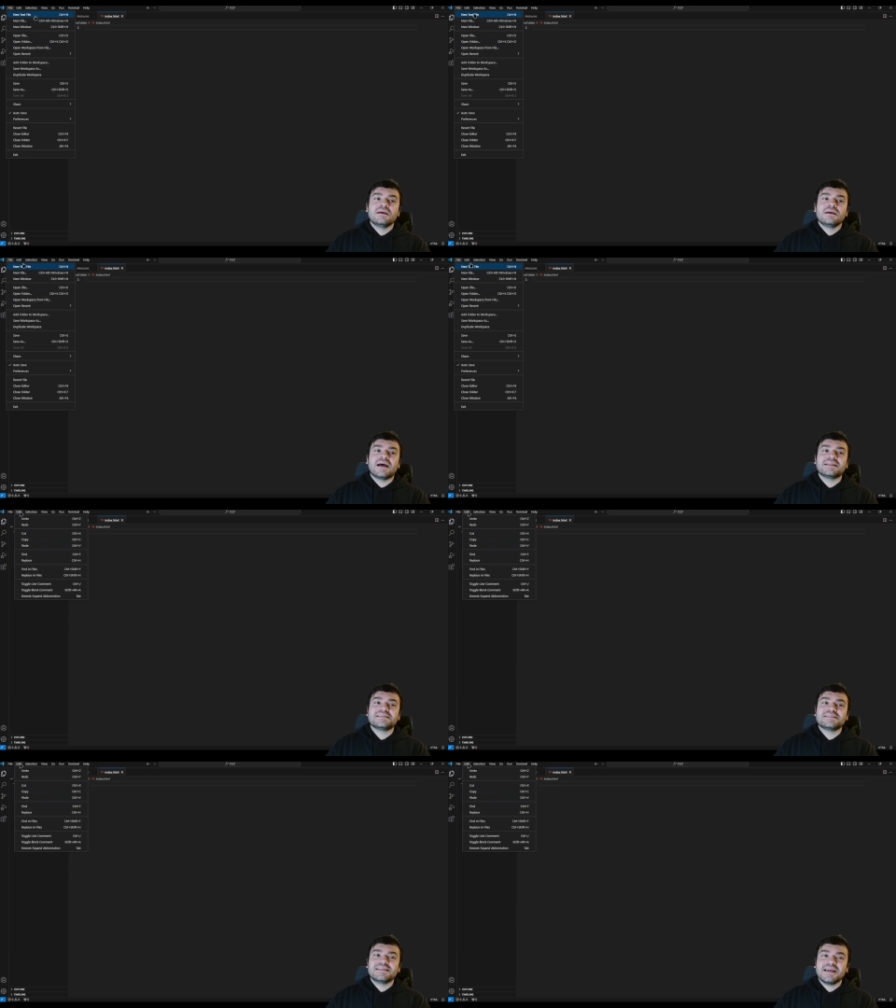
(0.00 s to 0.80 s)
And the
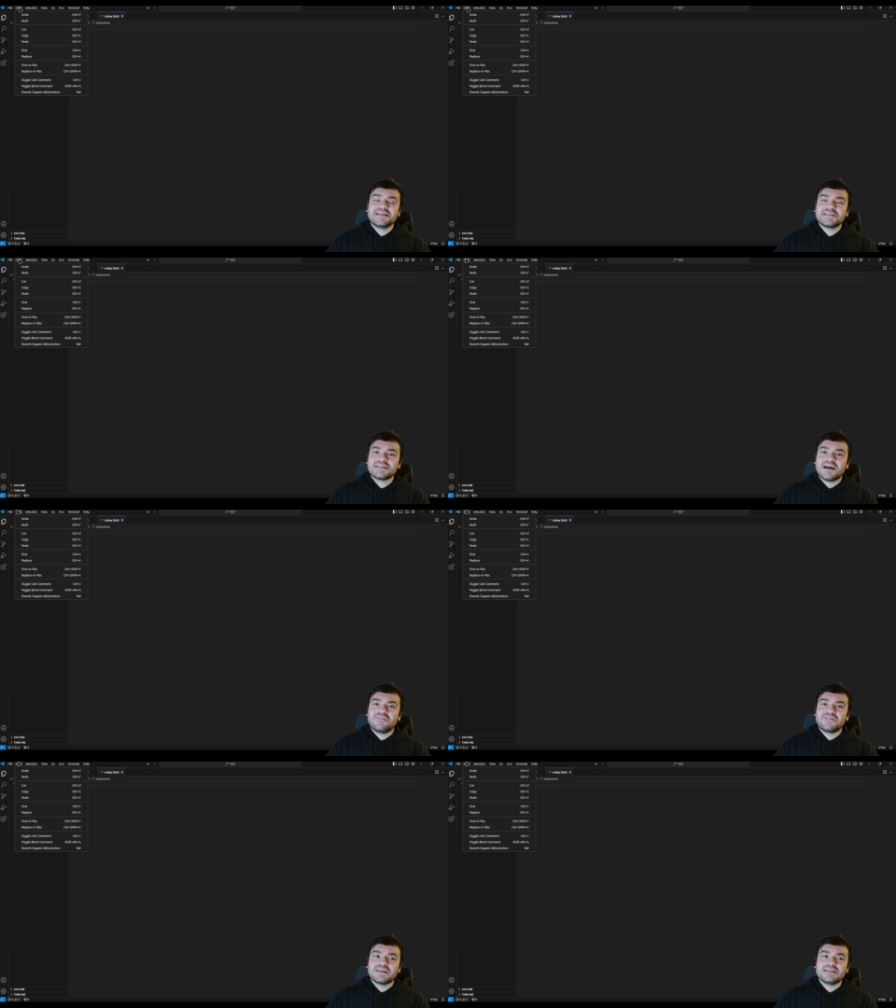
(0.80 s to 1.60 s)
second
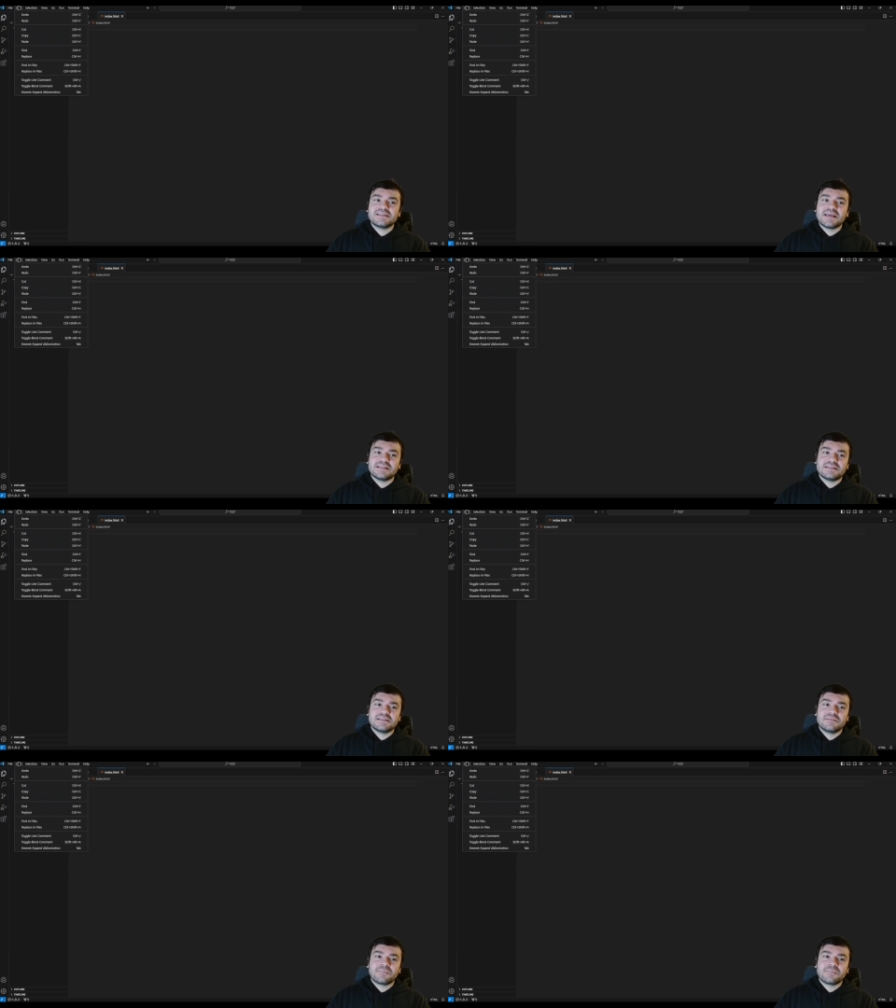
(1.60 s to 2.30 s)
stuff is edit.